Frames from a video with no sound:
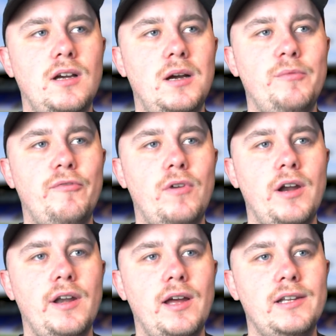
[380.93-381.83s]
up
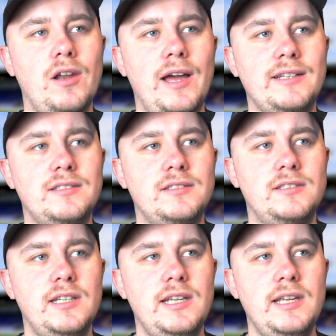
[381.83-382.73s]
front, I'd like to
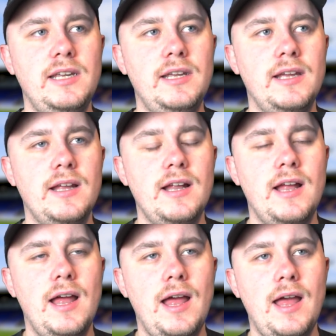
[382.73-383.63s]
see
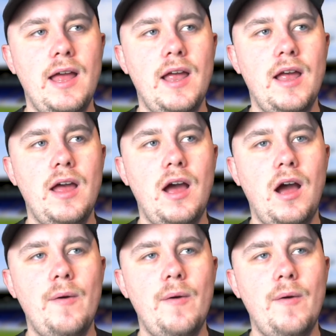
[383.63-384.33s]
uh,